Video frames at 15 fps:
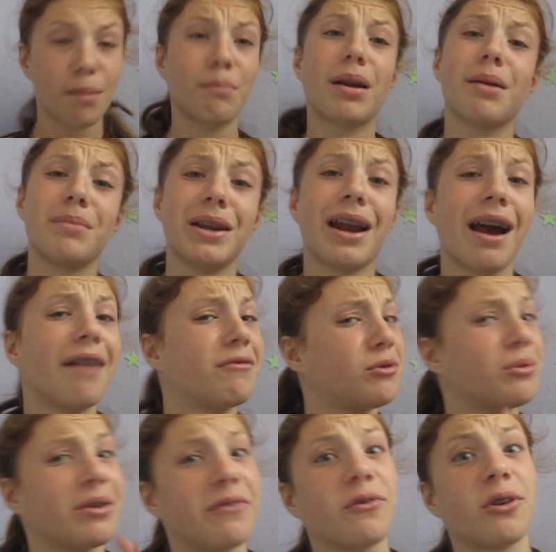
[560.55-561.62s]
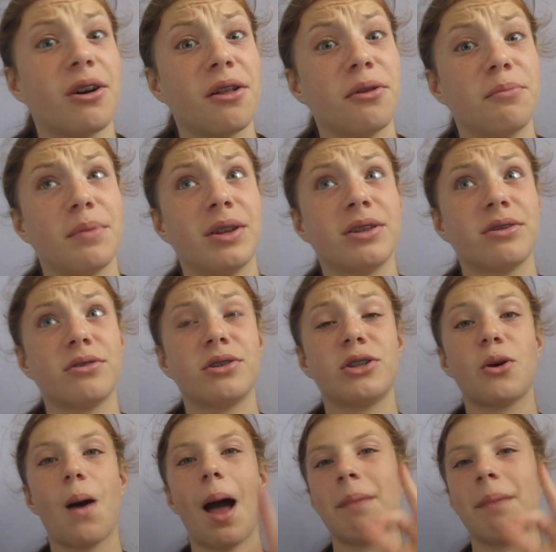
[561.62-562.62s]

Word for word: But I mean, I have 24 colored pencils, so I'm